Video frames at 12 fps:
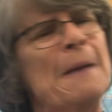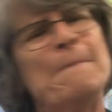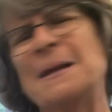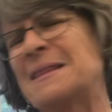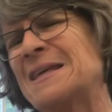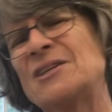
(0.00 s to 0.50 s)

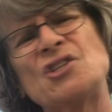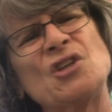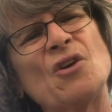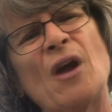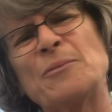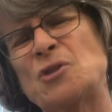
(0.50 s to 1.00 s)
But this
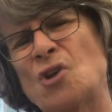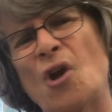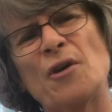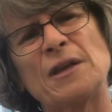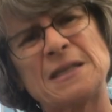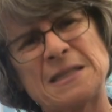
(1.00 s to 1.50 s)
year, I'm
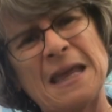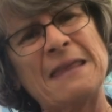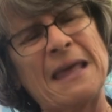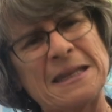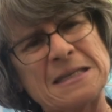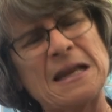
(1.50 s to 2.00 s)
sorry to say
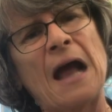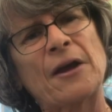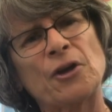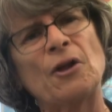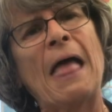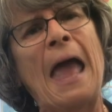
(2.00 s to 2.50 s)
that's not
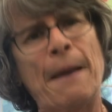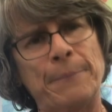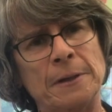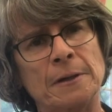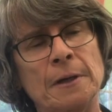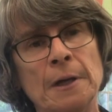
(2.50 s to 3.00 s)
going to
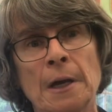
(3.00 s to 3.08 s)
happen.